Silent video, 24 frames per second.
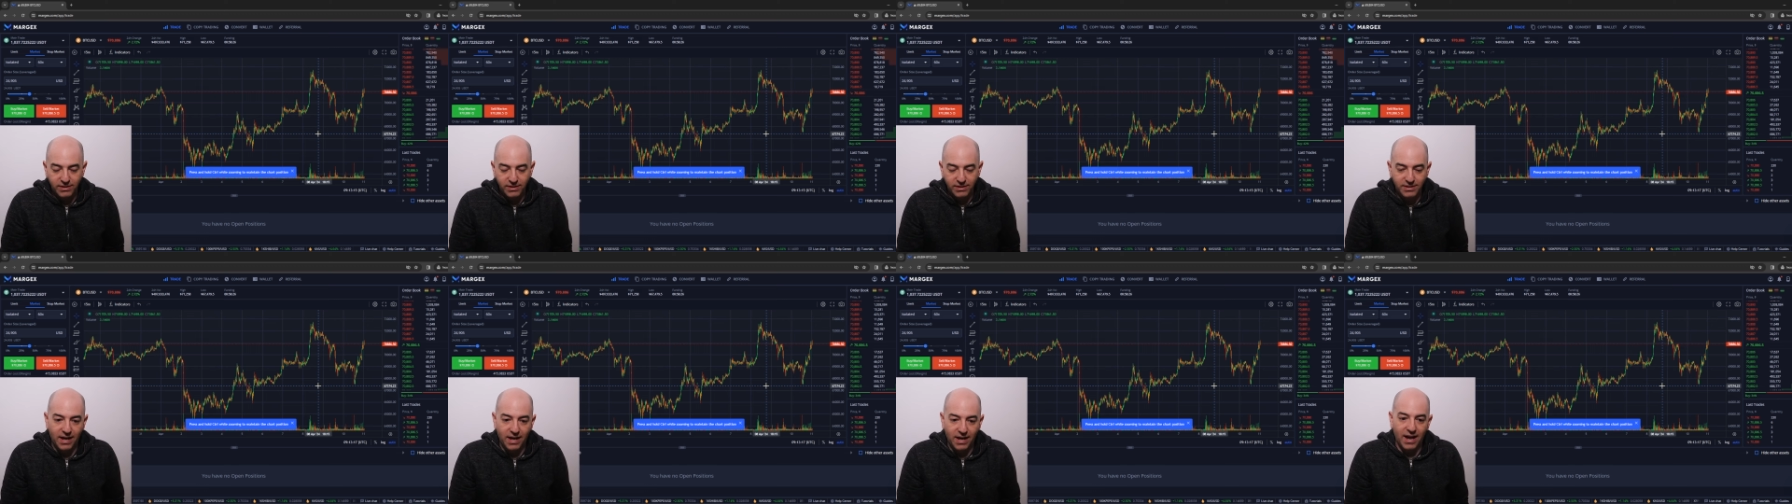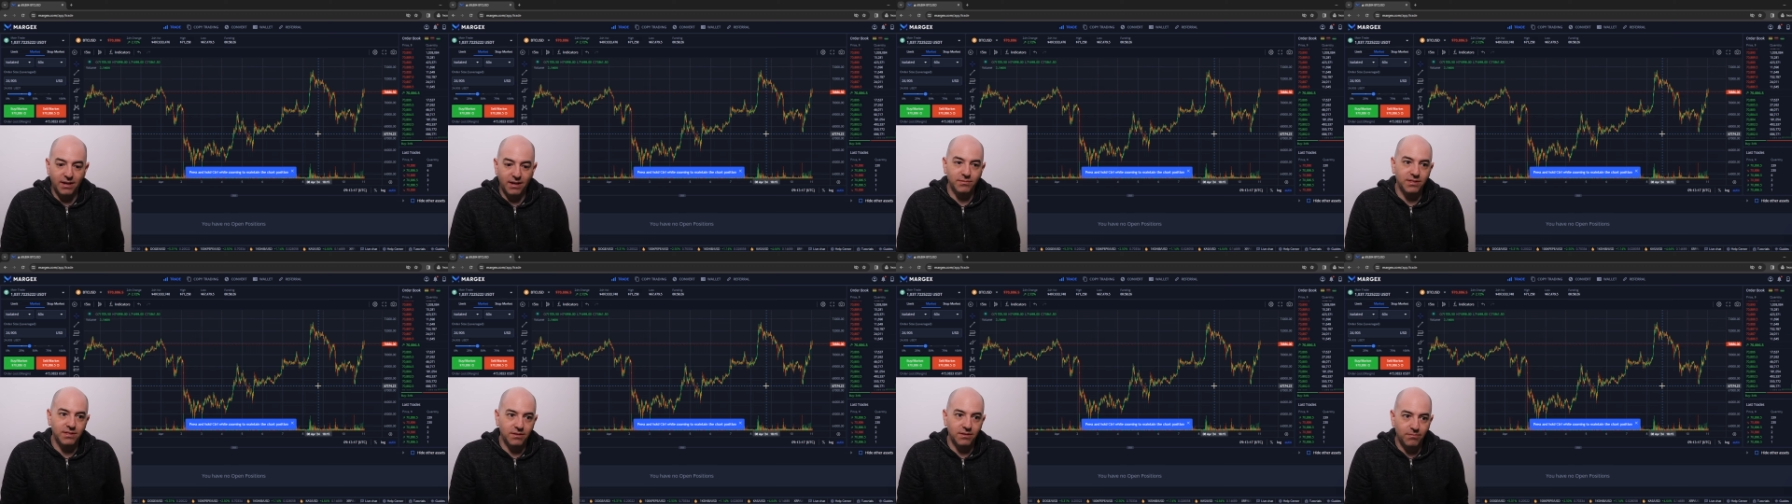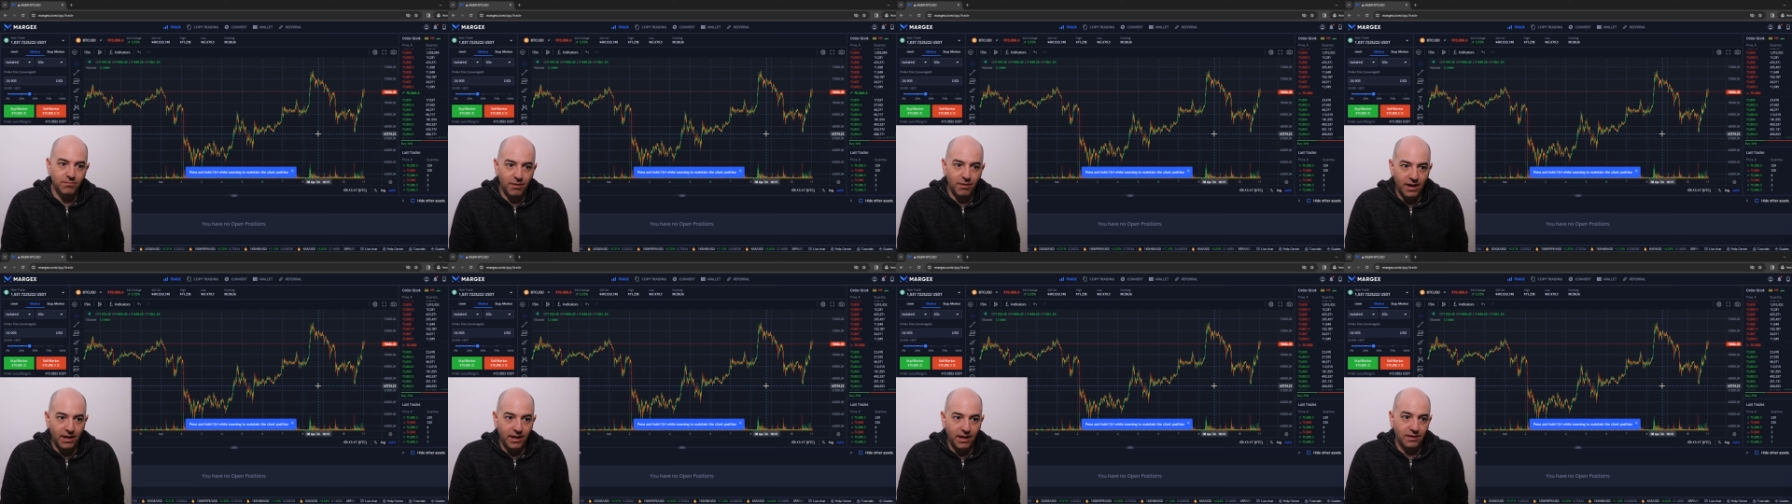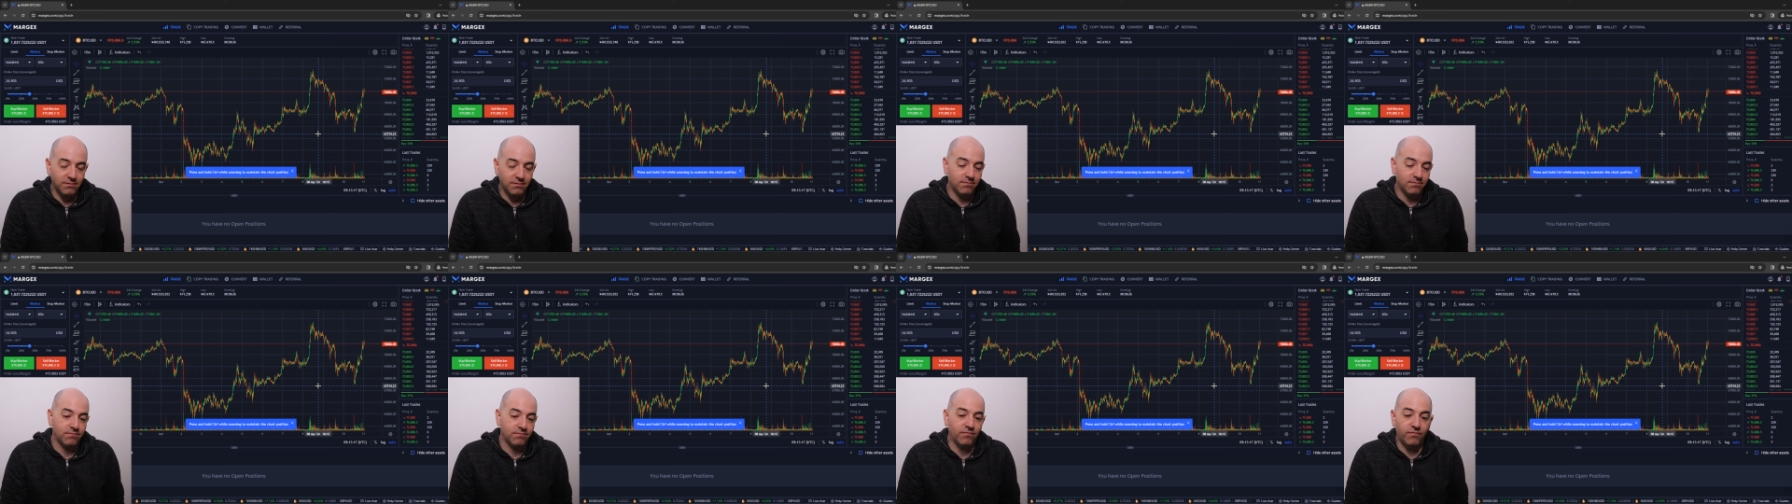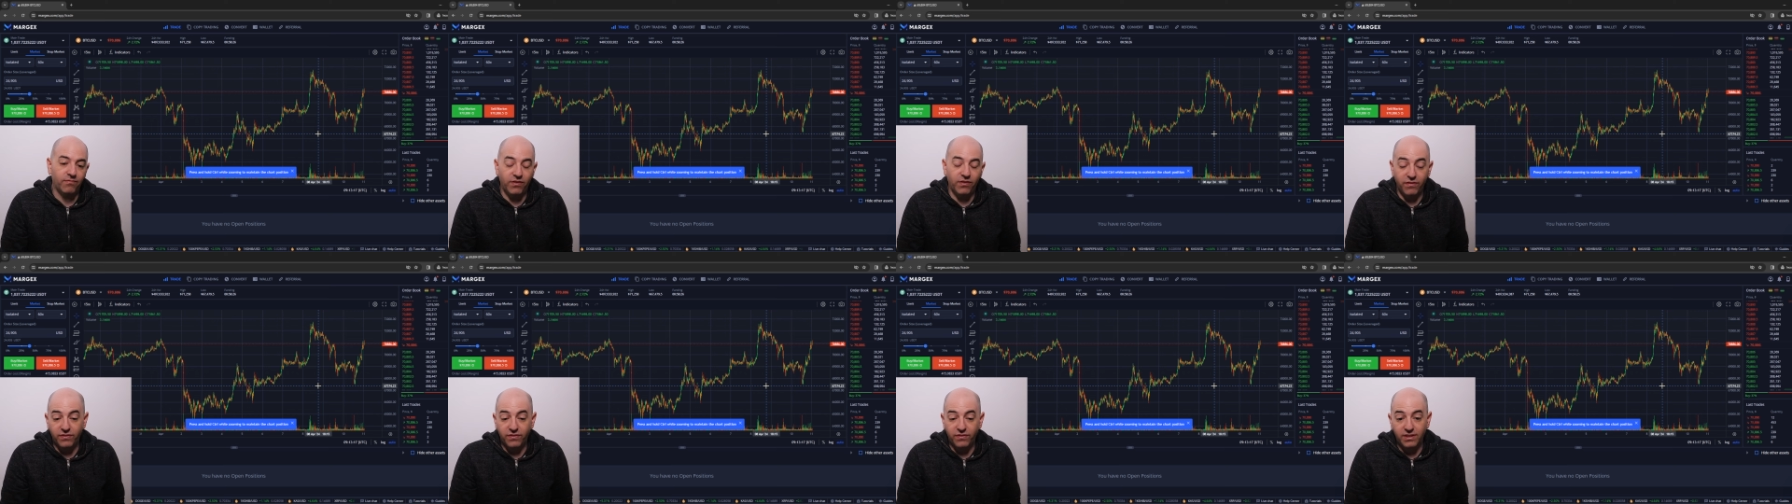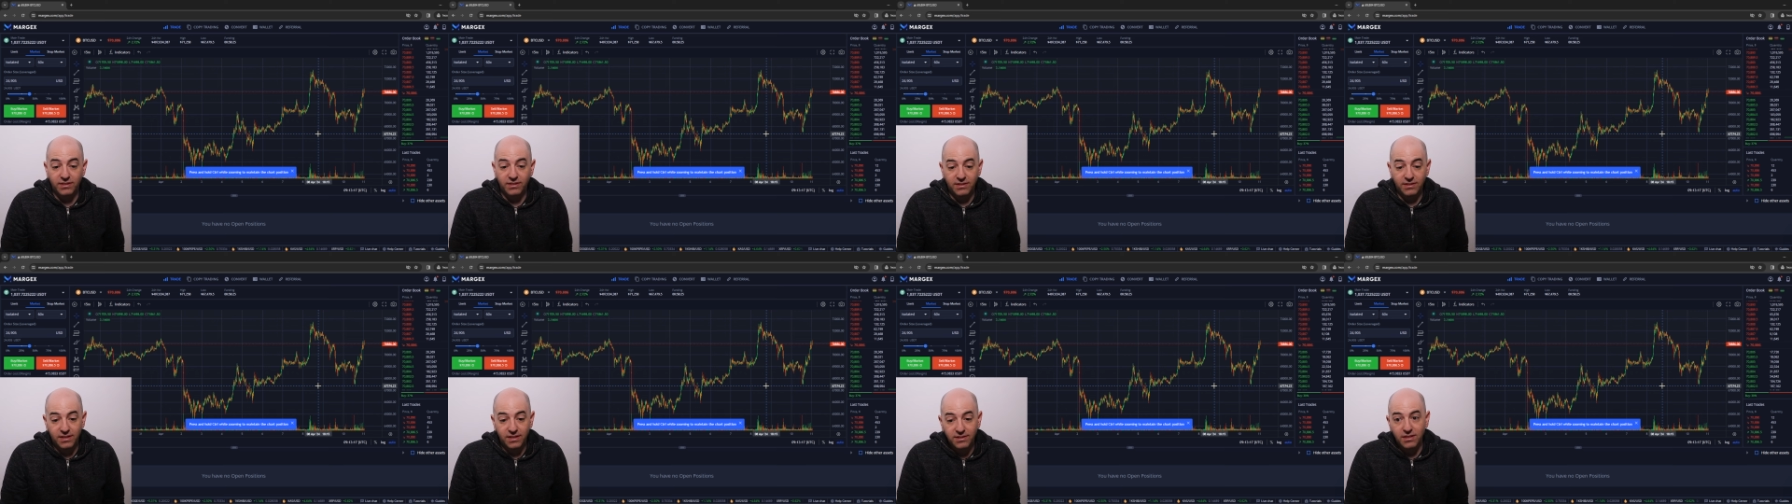Times it by 50,
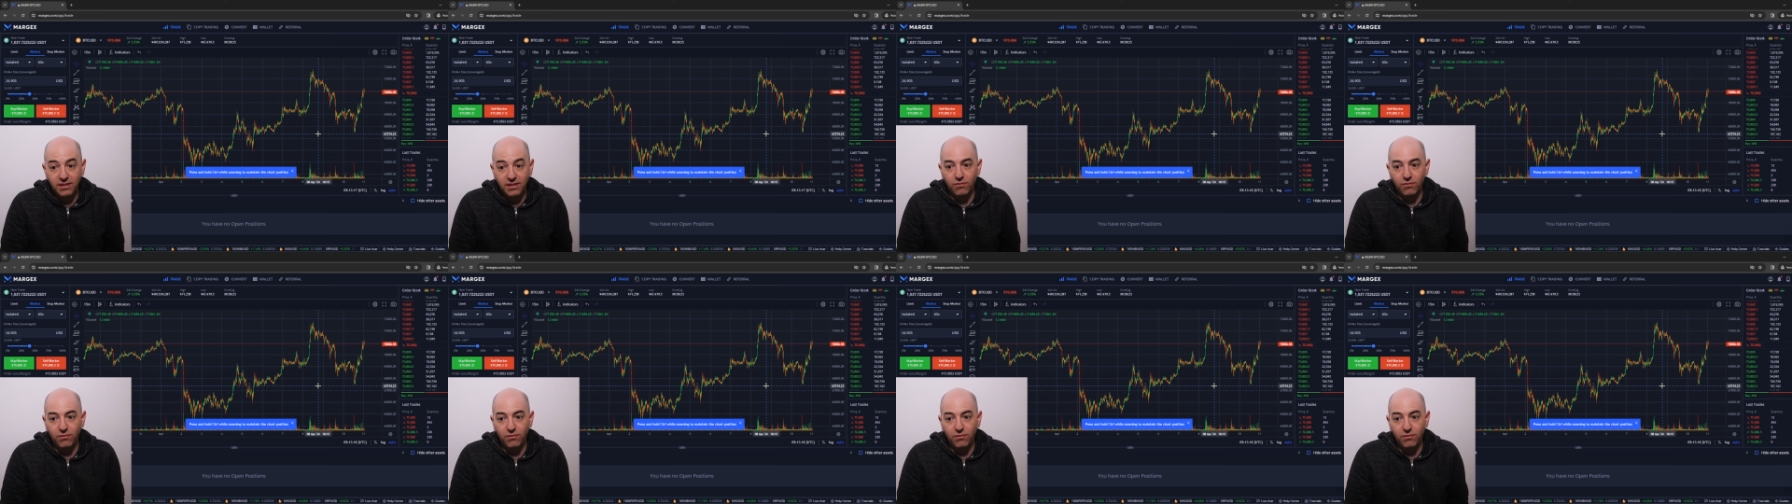60,